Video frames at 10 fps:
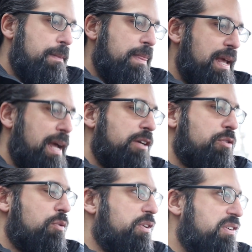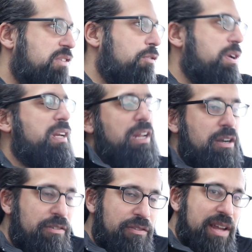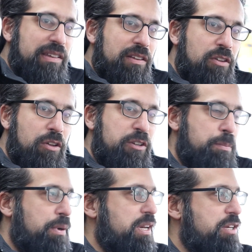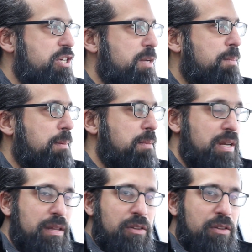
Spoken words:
the actual screen interface looks pretty cheap. I mean, it